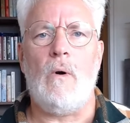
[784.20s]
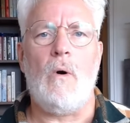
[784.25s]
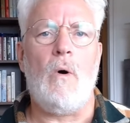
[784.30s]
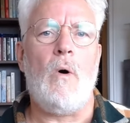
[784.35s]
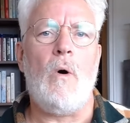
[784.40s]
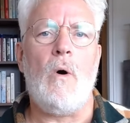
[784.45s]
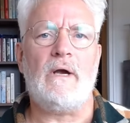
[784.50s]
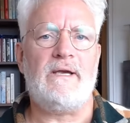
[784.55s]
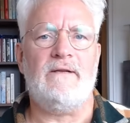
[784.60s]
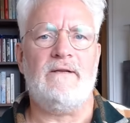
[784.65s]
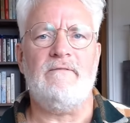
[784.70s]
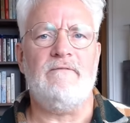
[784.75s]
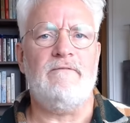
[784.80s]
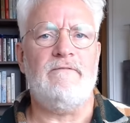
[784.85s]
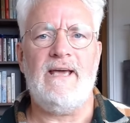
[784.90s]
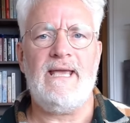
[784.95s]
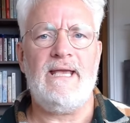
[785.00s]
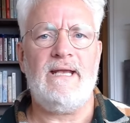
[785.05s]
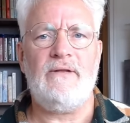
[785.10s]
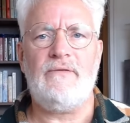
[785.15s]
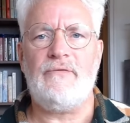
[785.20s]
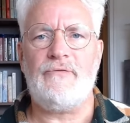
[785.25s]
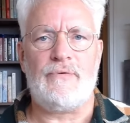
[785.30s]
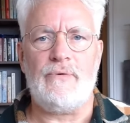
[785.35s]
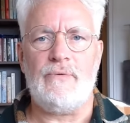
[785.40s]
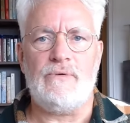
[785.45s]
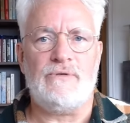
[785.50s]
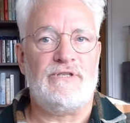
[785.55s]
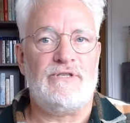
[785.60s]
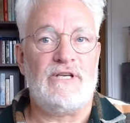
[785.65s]
or conveyed
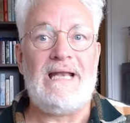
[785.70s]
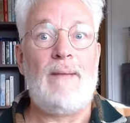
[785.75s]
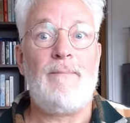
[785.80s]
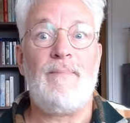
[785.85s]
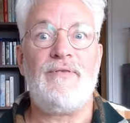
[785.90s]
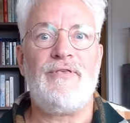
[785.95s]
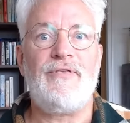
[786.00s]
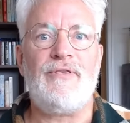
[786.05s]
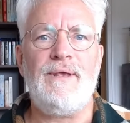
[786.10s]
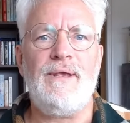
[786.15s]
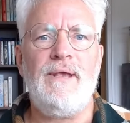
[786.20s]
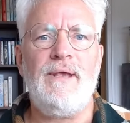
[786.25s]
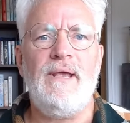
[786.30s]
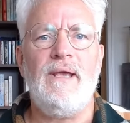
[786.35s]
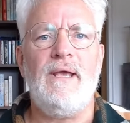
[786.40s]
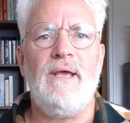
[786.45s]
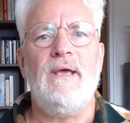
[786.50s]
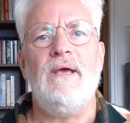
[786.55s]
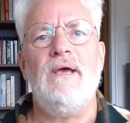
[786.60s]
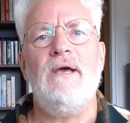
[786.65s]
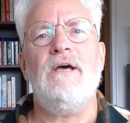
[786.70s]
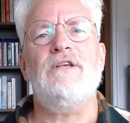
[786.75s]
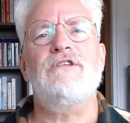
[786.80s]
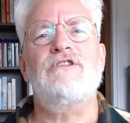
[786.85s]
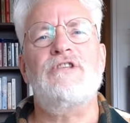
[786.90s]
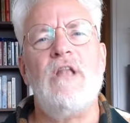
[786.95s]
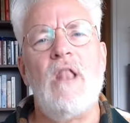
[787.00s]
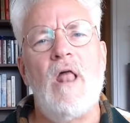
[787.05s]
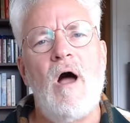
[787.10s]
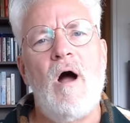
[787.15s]
through telepathy,
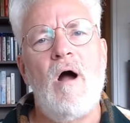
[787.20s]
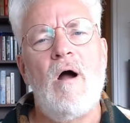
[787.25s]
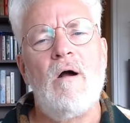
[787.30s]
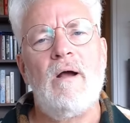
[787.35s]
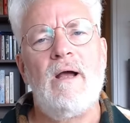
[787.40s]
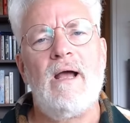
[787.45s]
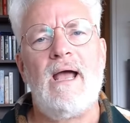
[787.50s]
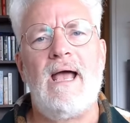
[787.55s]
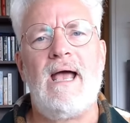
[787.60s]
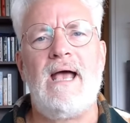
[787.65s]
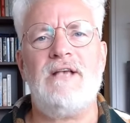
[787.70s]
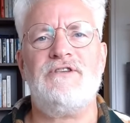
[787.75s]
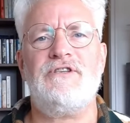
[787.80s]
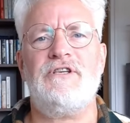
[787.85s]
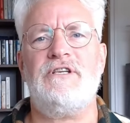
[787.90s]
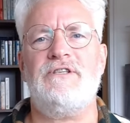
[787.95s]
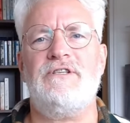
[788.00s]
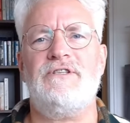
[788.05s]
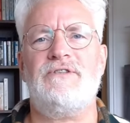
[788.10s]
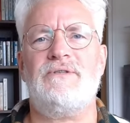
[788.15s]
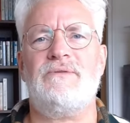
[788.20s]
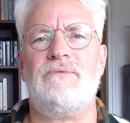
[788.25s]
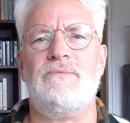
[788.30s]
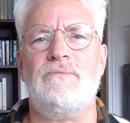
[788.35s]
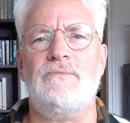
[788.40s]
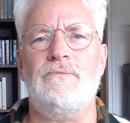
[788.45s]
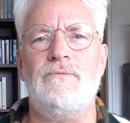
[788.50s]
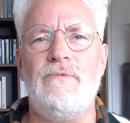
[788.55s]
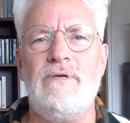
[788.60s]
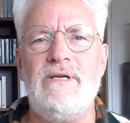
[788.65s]
as long as it is
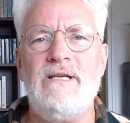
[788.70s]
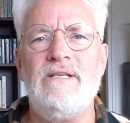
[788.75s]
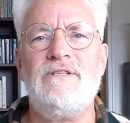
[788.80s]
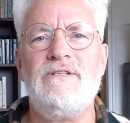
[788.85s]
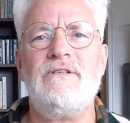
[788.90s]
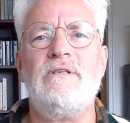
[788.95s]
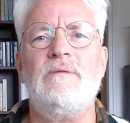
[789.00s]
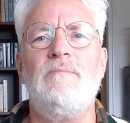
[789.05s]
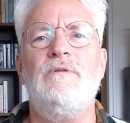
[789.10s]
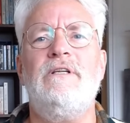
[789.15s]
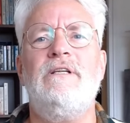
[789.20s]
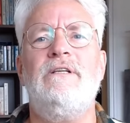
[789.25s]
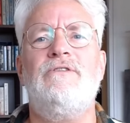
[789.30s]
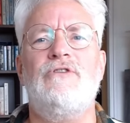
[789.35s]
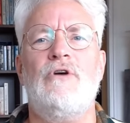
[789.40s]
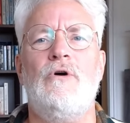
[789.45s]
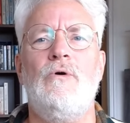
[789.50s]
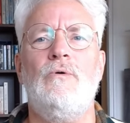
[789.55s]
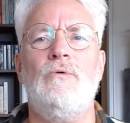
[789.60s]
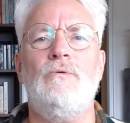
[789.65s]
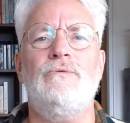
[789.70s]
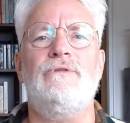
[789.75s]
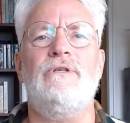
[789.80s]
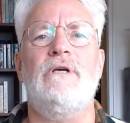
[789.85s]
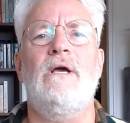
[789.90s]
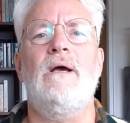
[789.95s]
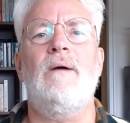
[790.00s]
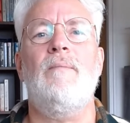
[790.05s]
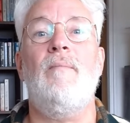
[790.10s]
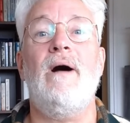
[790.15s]
reasonably told
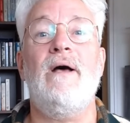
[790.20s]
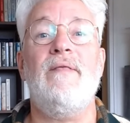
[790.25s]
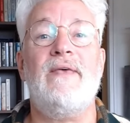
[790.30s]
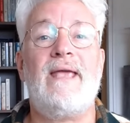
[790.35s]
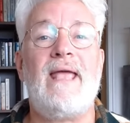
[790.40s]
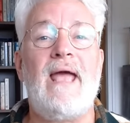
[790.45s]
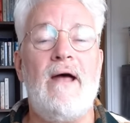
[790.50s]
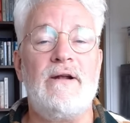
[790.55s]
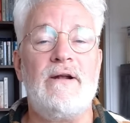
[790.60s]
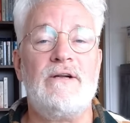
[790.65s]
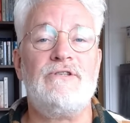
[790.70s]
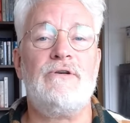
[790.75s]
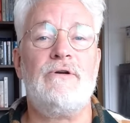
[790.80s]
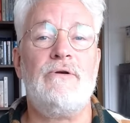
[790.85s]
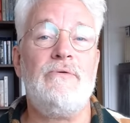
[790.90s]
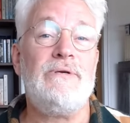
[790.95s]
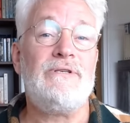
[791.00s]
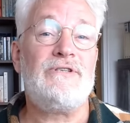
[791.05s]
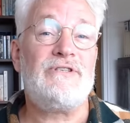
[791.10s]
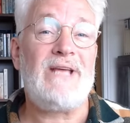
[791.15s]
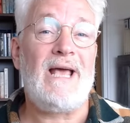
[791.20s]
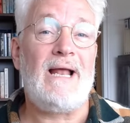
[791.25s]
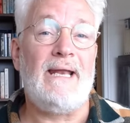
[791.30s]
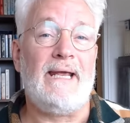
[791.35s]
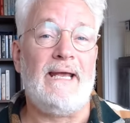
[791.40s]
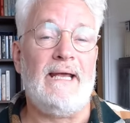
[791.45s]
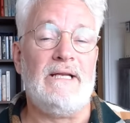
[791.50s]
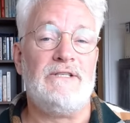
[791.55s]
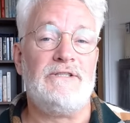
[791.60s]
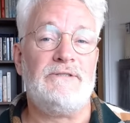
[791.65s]
by the character who is
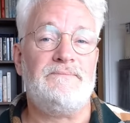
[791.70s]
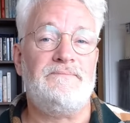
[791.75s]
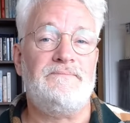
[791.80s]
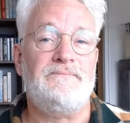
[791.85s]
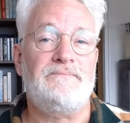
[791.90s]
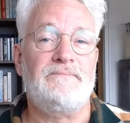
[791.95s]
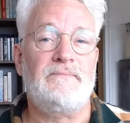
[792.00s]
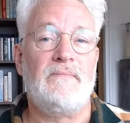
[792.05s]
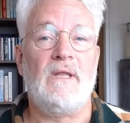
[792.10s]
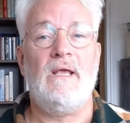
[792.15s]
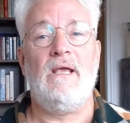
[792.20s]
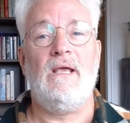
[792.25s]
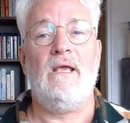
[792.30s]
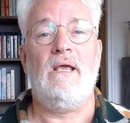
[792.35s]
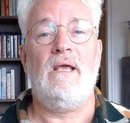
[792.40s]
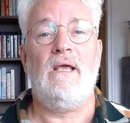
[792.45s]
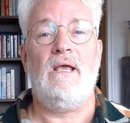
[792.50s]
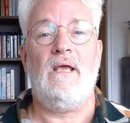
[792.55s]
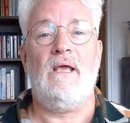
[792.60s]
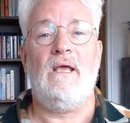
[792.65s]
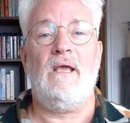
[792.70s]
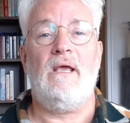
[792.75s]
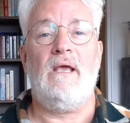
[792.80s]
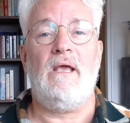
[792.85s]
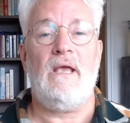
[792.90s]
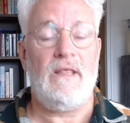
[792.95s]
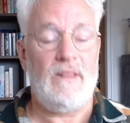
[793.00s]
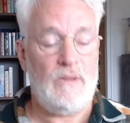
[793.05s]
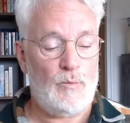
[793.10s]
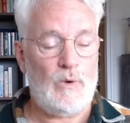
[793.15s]
telling it.
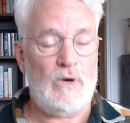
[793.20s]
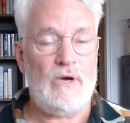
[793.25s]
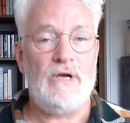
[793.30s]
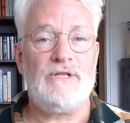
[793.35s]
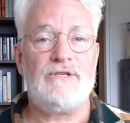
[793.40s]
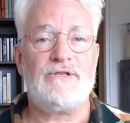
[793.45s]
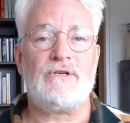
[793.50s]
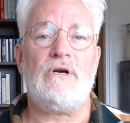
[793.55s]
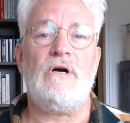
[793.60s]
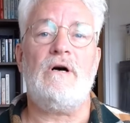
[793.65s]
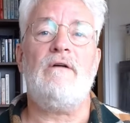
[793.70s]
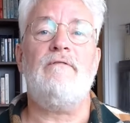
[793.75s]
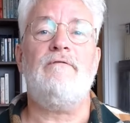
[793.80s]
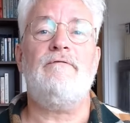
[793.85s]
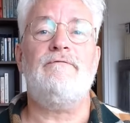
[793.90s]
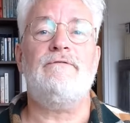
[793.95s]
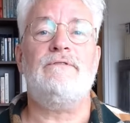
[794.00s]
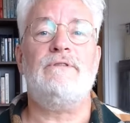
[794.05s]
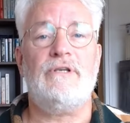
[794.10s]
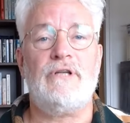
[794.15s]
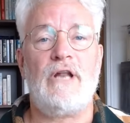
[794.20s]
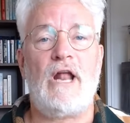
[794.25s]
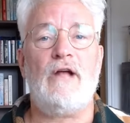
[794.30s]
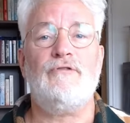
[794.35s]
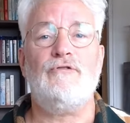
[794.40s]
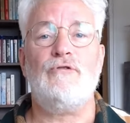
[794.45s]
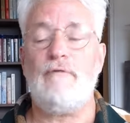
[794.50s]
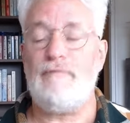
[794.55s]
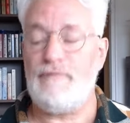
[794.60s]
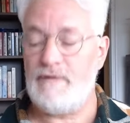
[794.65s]
In the words of
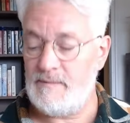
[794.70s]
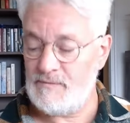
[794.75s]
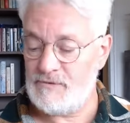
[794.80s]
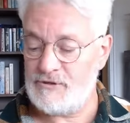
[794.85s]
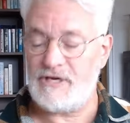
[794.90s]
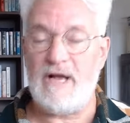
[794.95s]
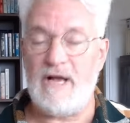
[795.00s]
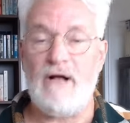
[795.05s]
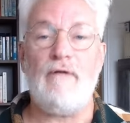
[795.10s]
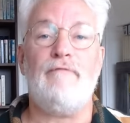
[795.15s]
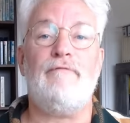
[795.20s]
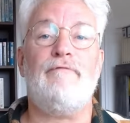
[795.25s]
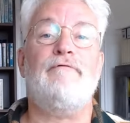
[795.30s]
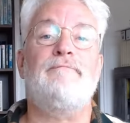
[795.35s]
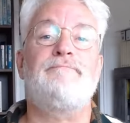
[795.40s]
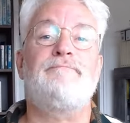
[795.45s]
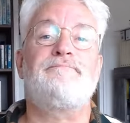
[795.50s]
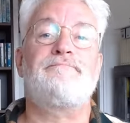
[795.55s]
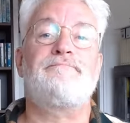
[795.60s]
Kruithof himself,